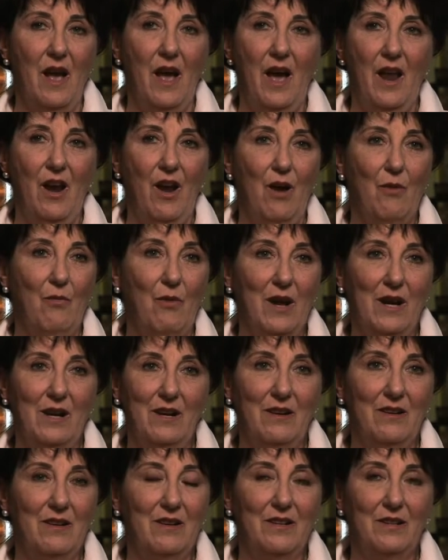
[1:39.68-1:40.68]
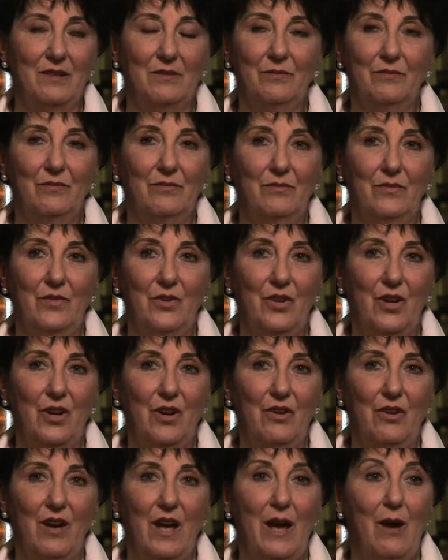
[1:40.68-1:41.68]
And I wondered,
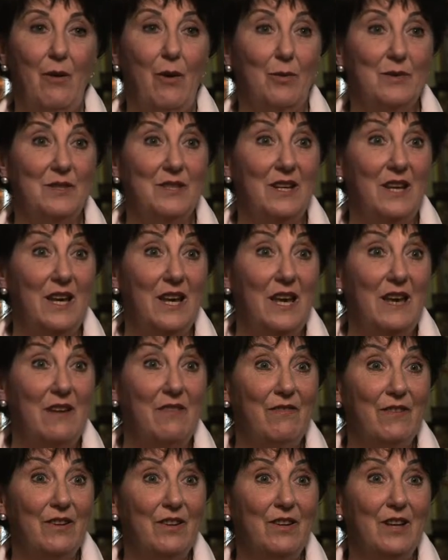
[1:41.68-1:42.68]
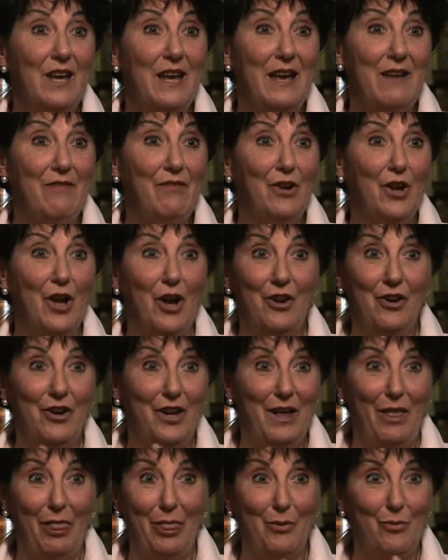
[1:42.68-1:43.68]
how I was even ever going to
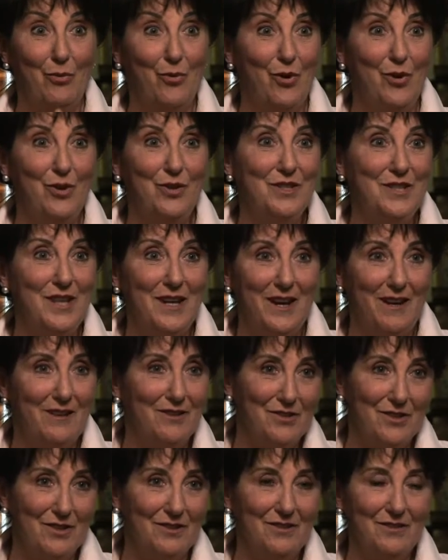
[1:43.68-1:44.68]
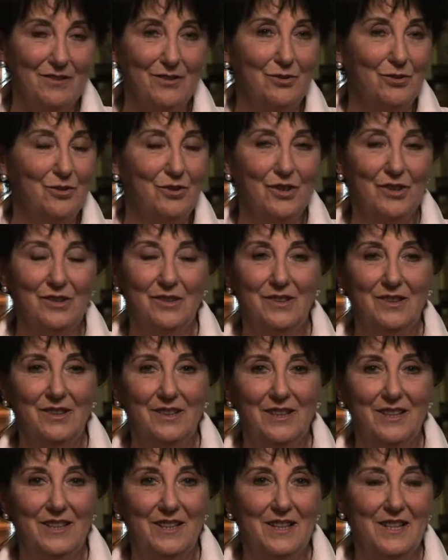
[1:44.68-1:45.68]
get the words out. Look,
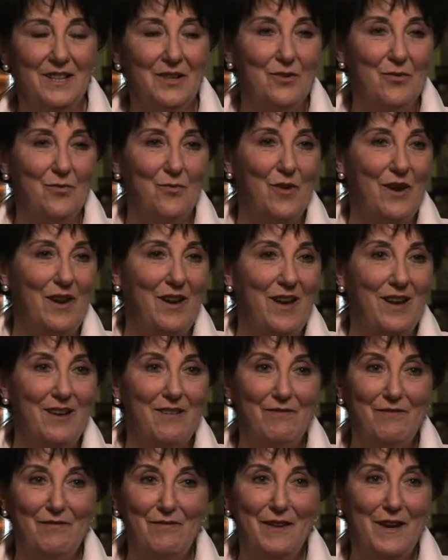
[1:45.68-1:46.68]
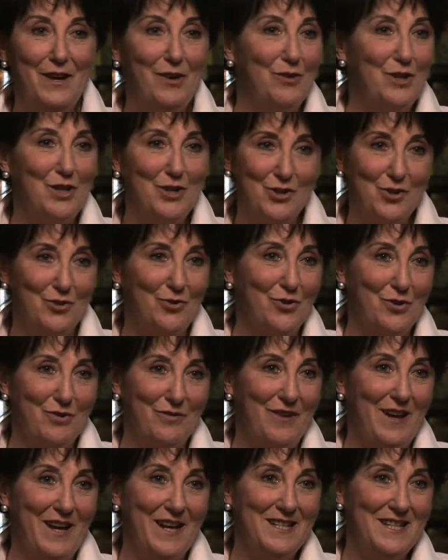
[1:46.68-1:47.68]
we're very short
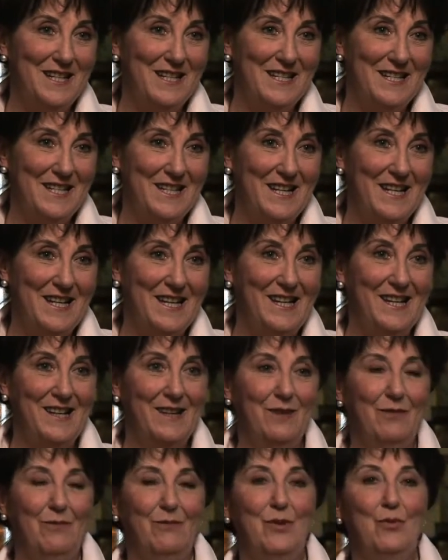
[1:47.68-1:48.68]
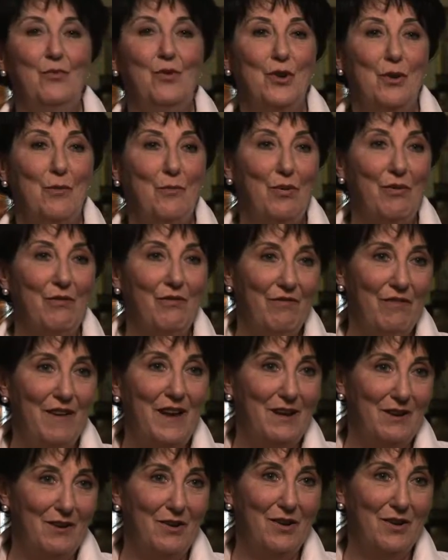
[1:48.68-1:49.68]
of anti-D. We want to
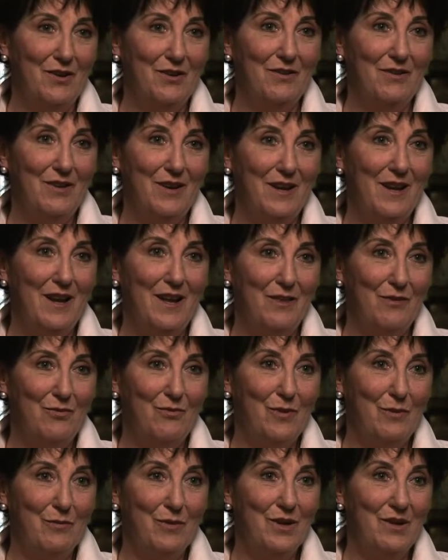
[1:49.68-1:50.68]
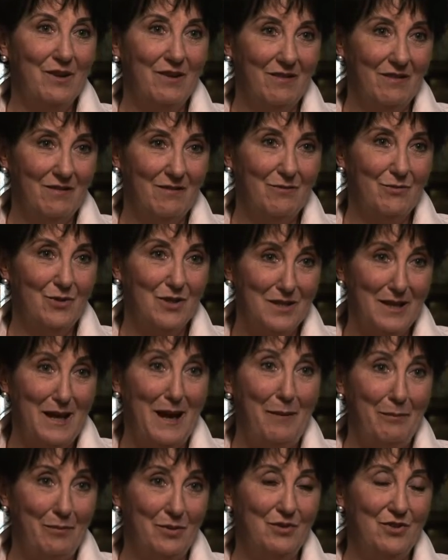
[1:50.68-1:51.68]
prevent in other women what's
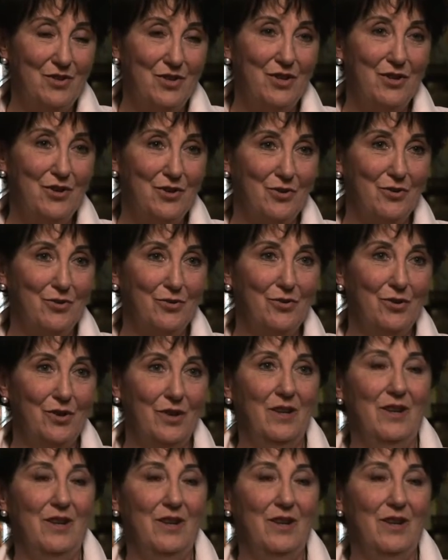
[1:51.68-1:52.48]
happened to you.